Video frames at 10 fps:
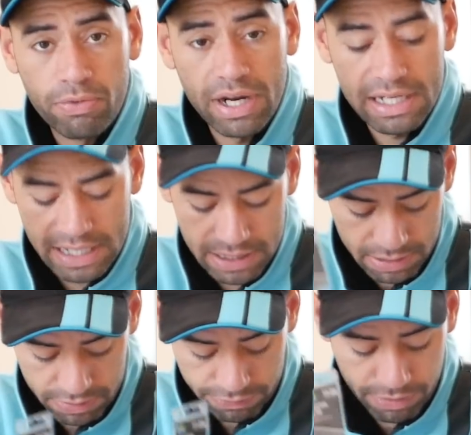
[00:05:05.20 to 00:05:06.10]
really
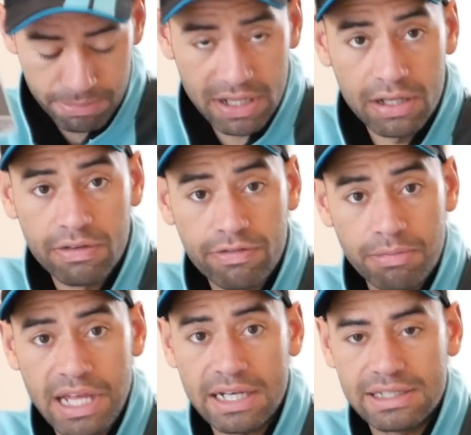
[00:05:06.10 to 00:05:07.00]
from the
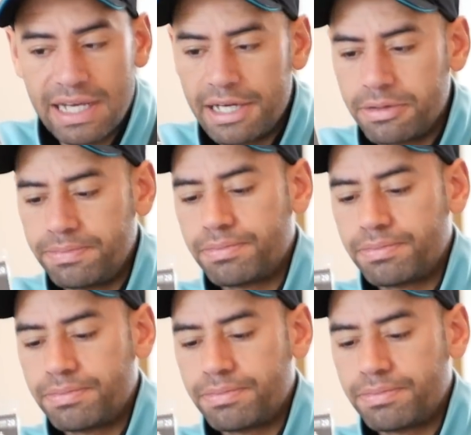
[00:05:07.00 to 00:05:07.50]
N10.